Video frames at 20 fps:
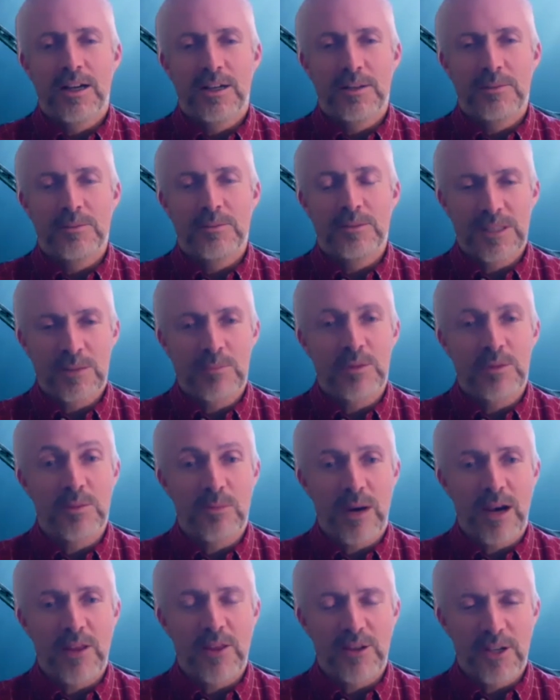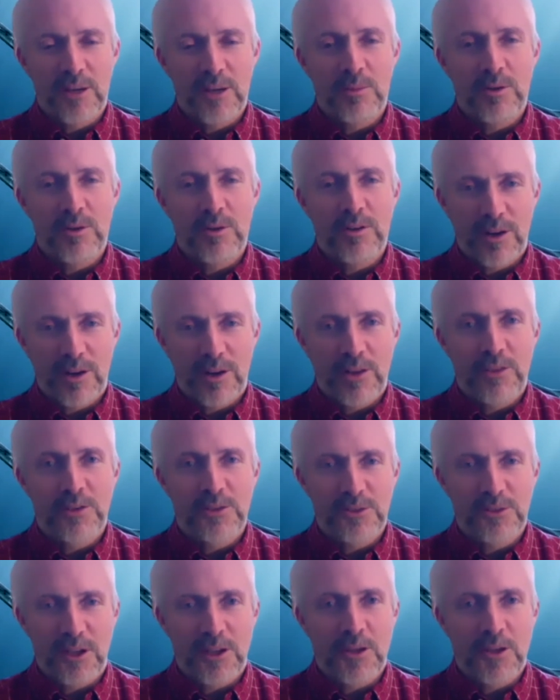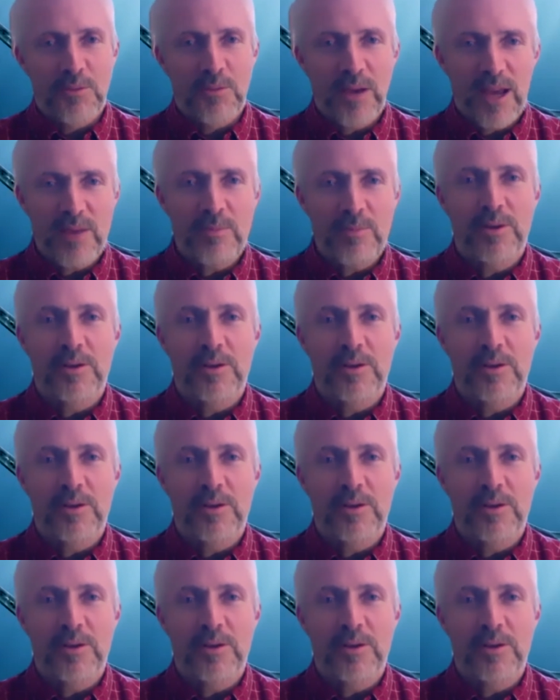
simply by the number of authors on the paper.